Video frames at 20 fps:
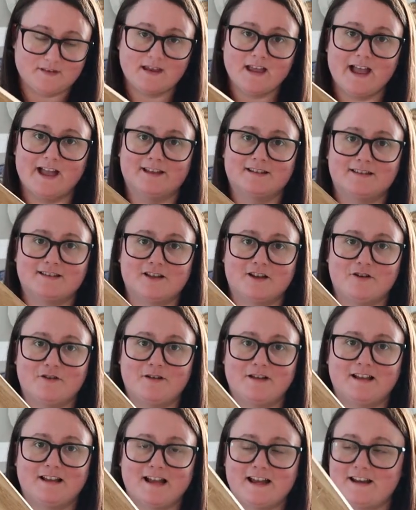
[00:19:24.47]
yeah, so
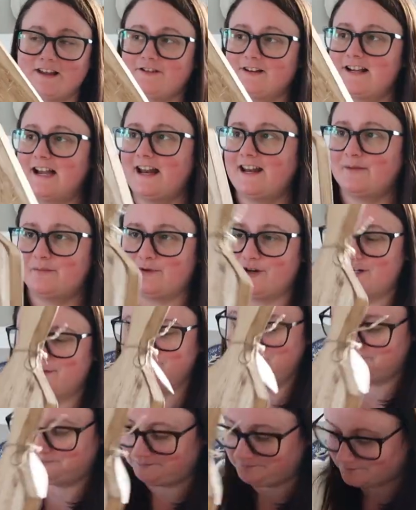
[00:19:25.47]
another cutting board.